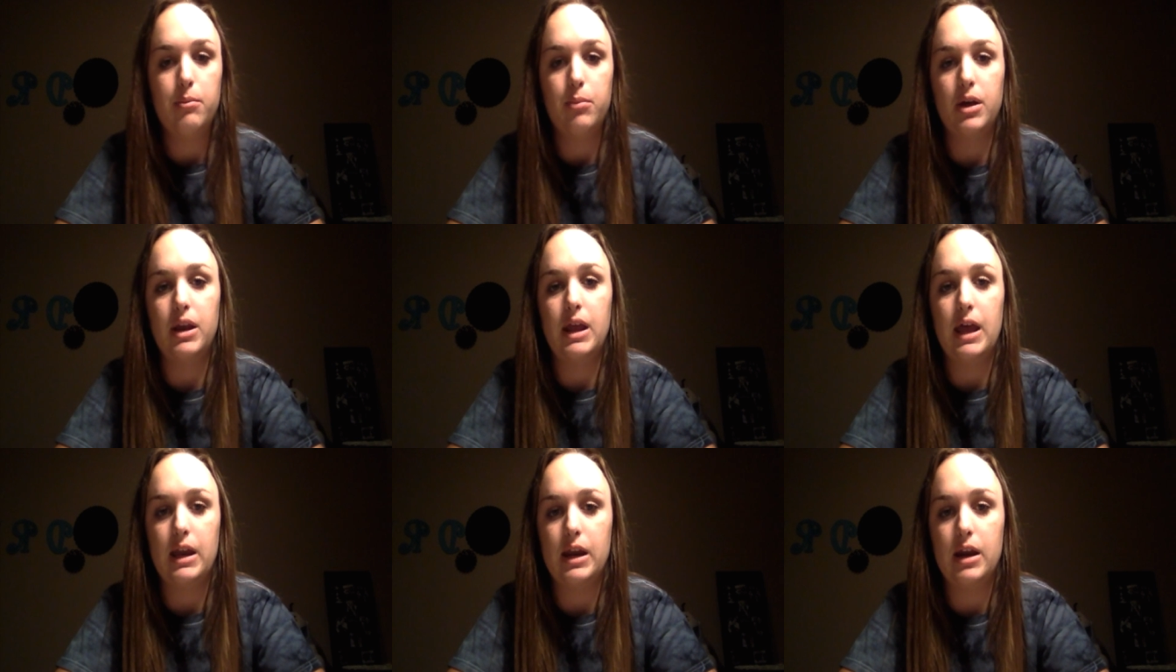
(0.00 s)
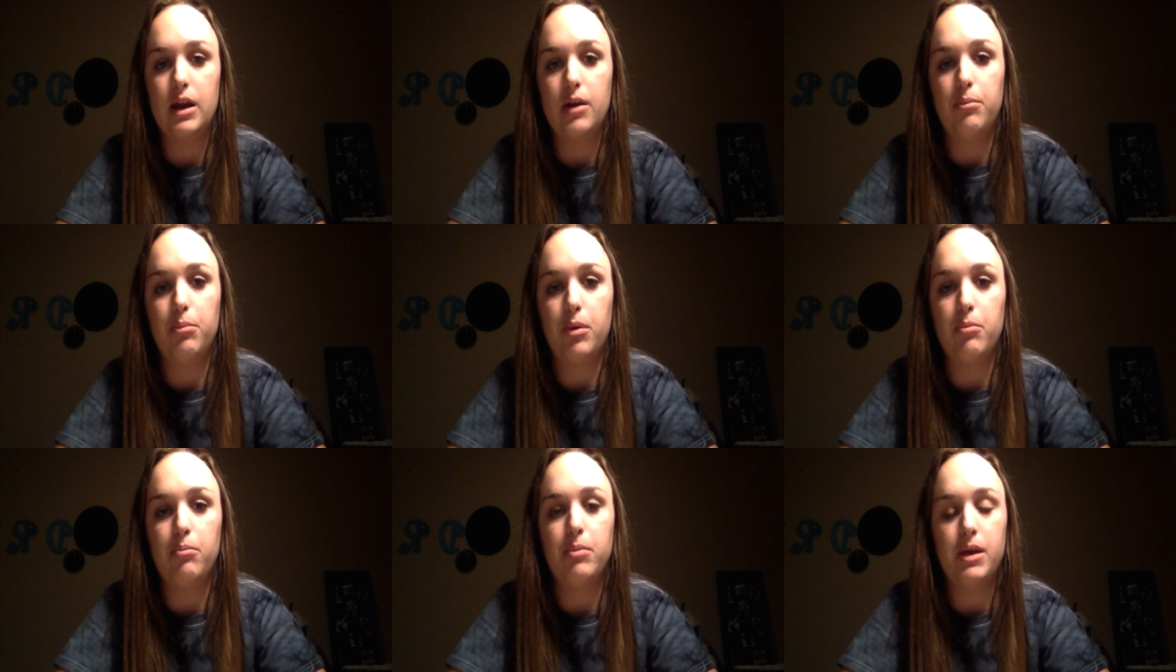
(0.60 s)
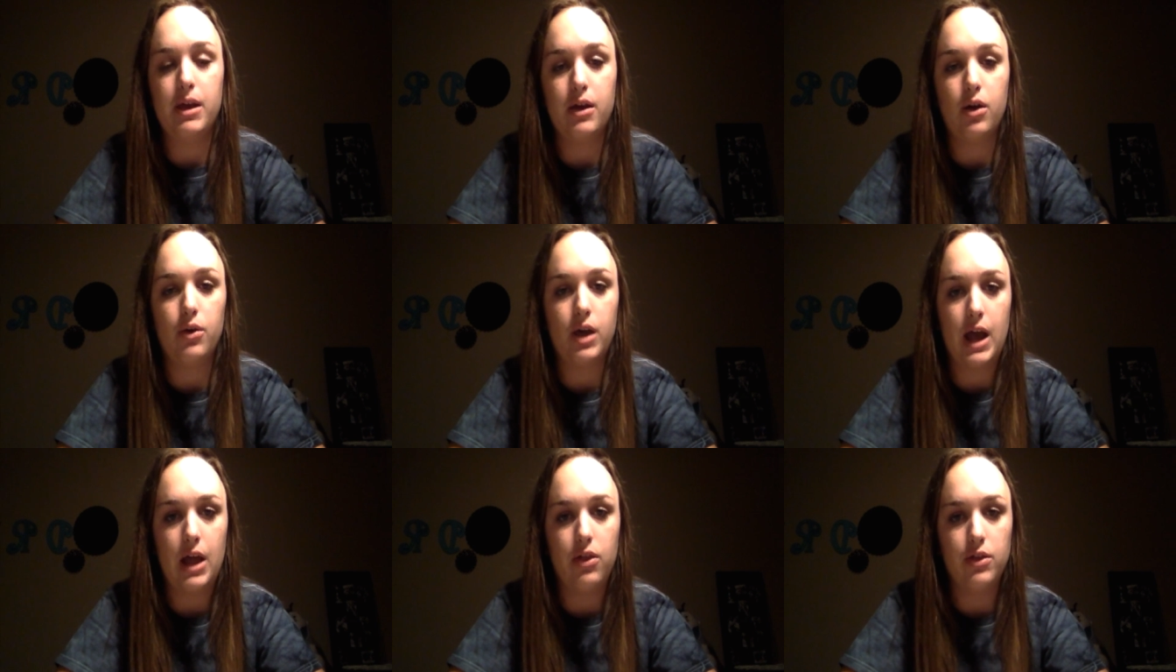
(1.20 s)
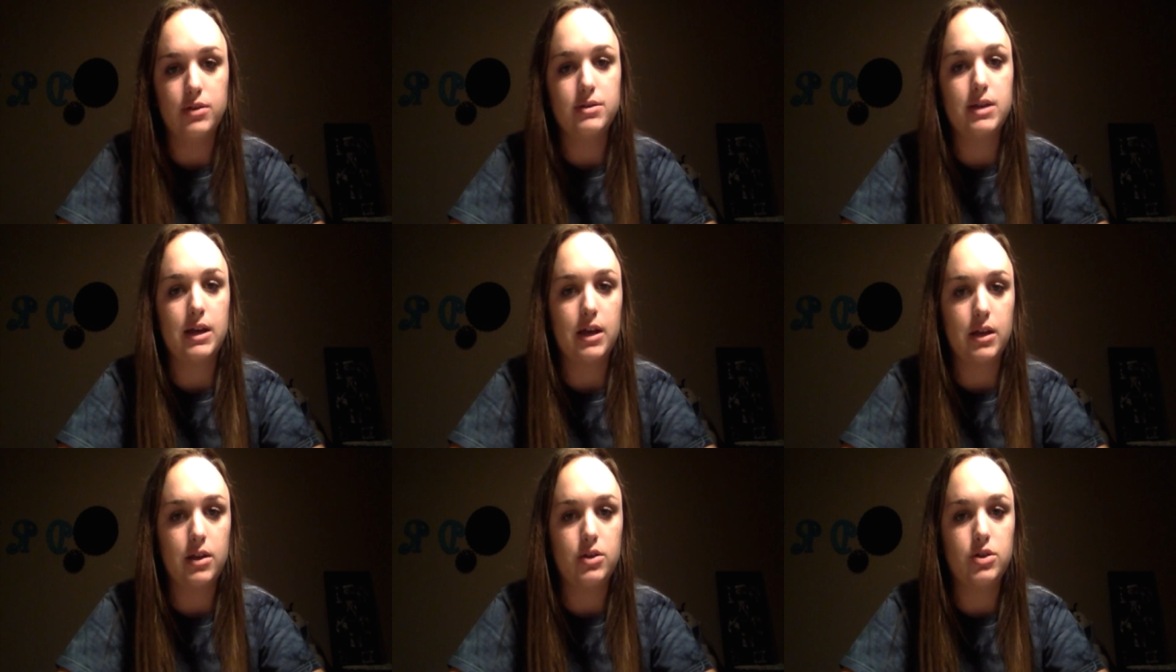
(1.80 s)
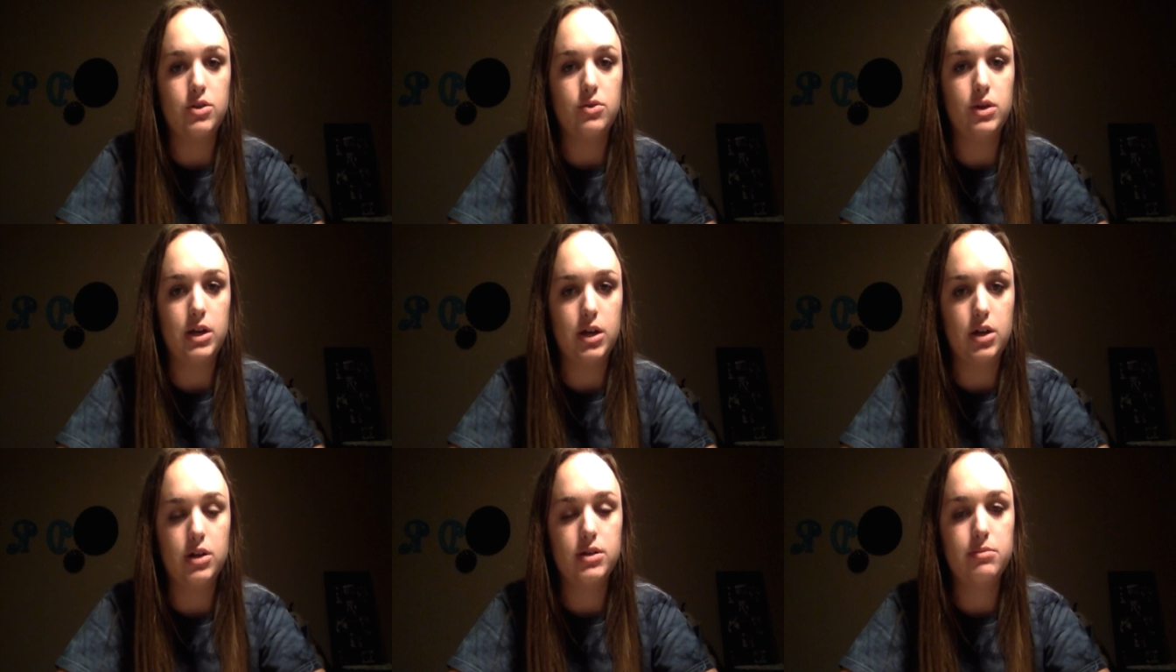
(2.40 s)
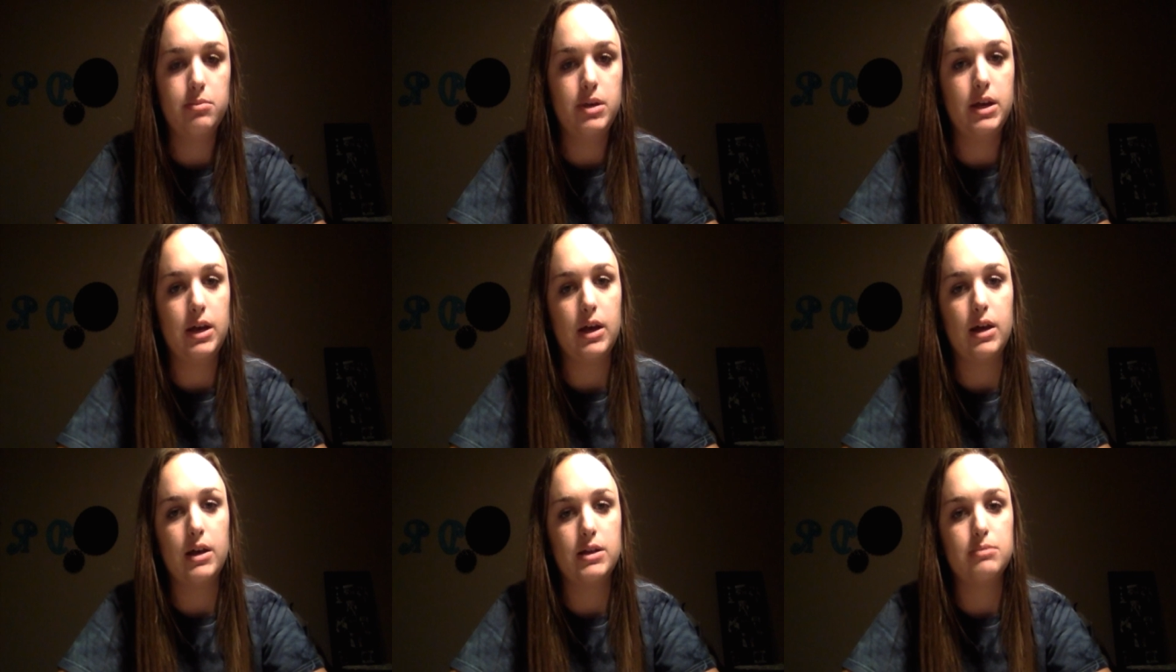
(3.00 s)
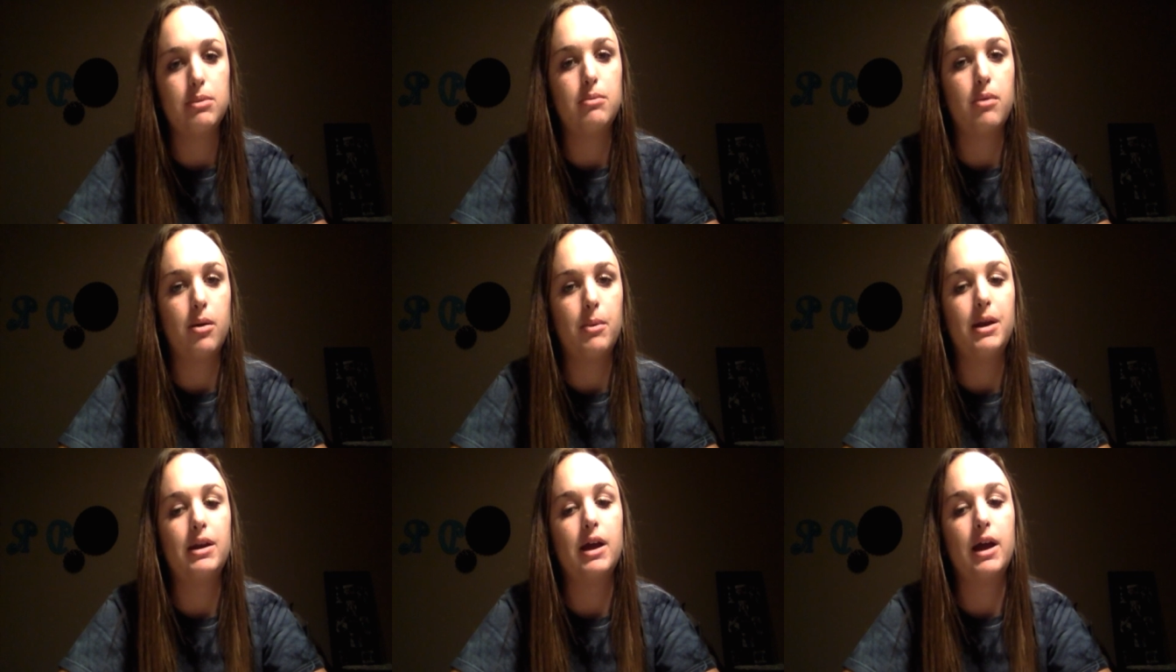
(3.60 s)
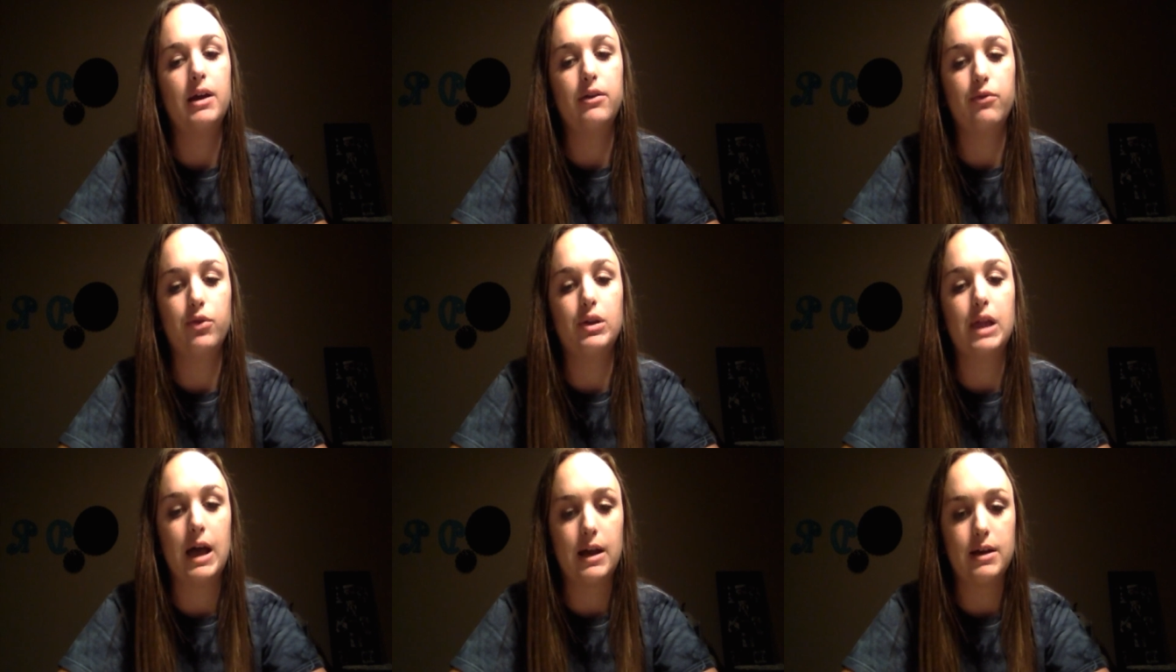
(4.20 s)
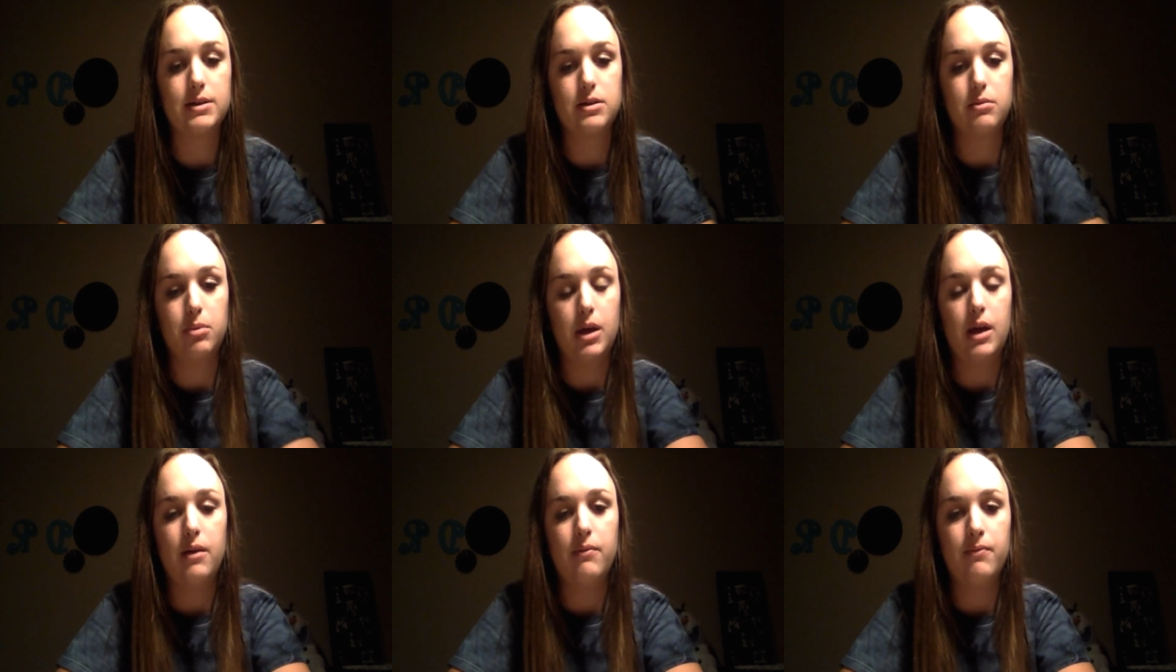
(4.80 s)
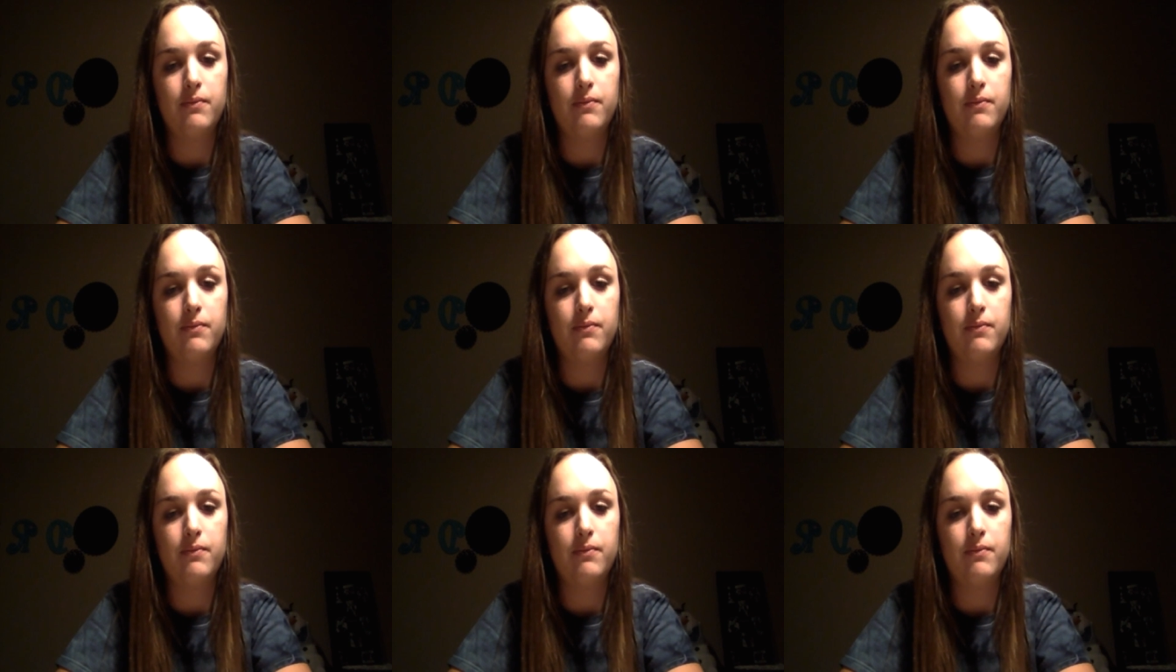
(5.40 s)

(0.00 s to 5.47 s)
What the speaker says: But it ended up being okay those second 2 years because my mom had kind of relaxed a bit.